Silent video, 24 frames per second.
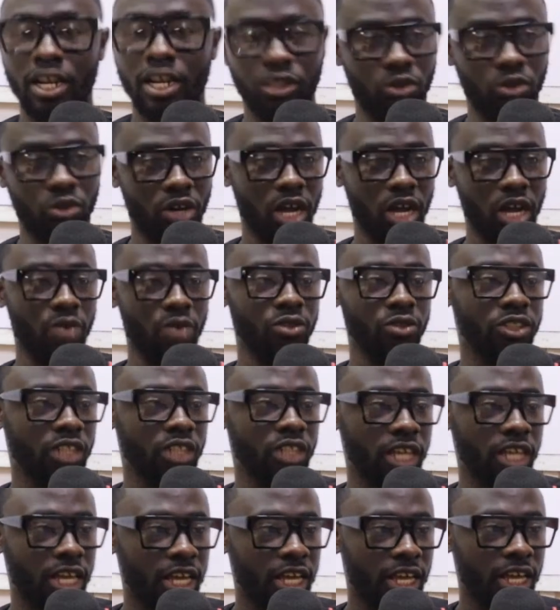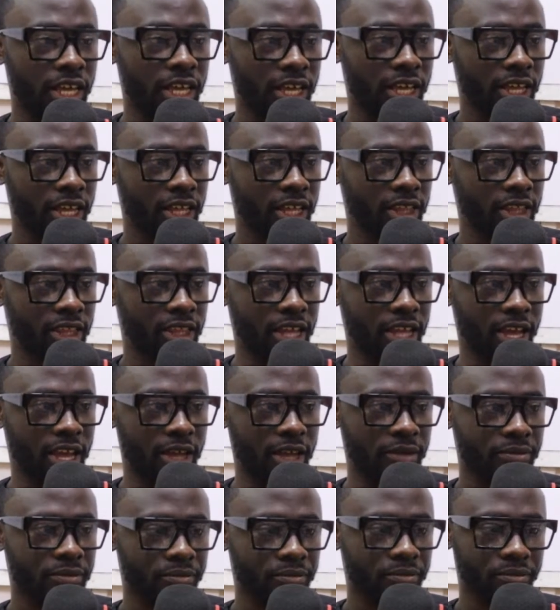what I would say there.
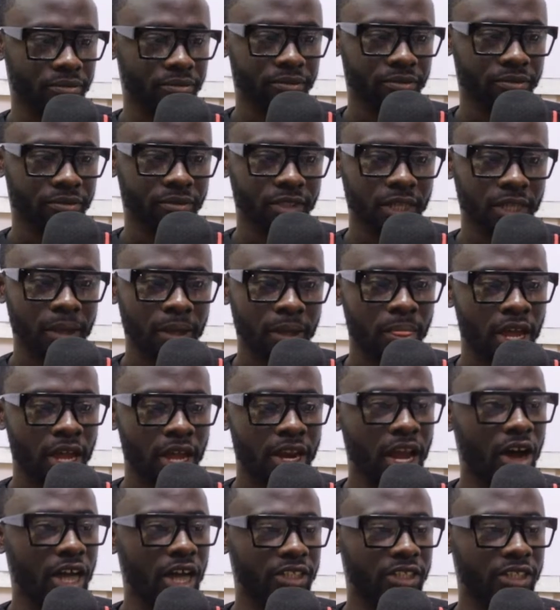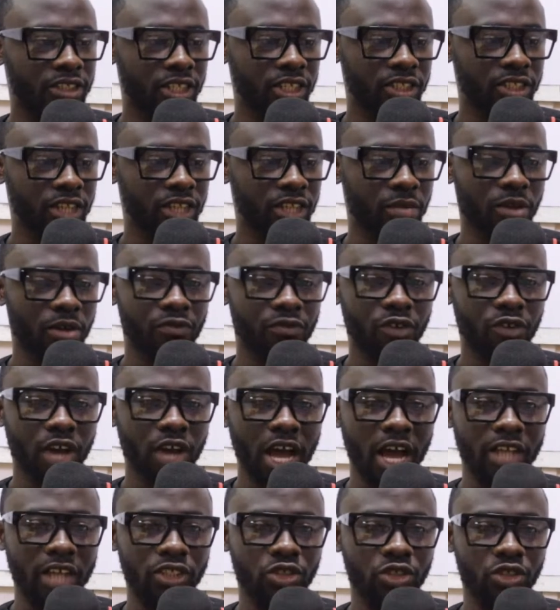Now, I see some of you guys
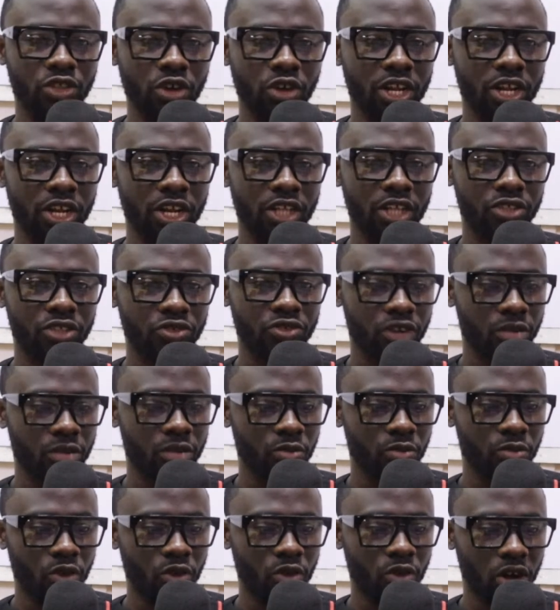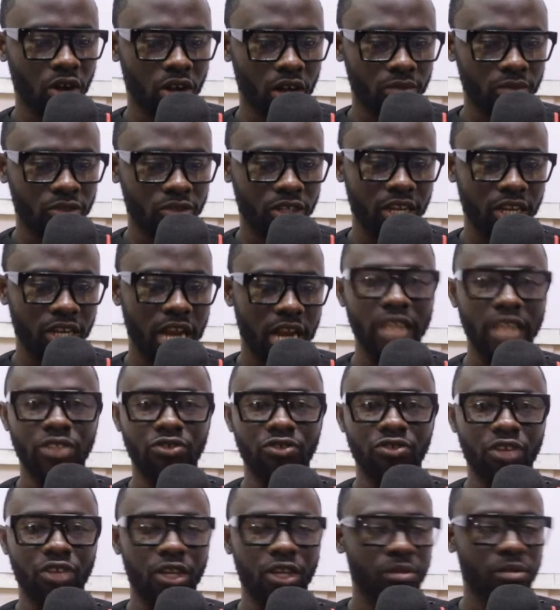joining the stream. Welcome to the live
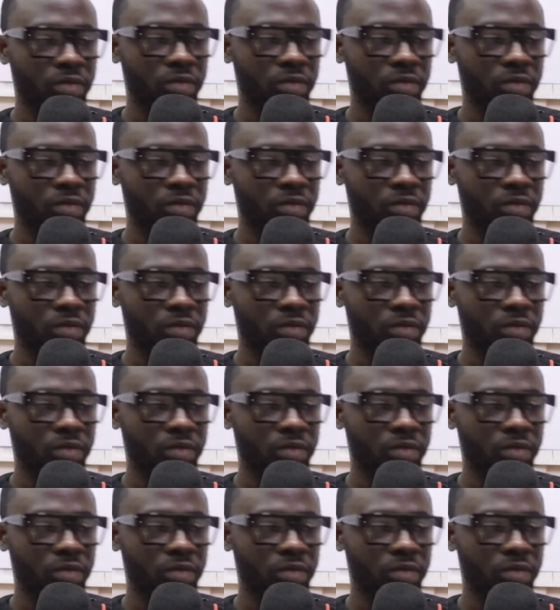stream.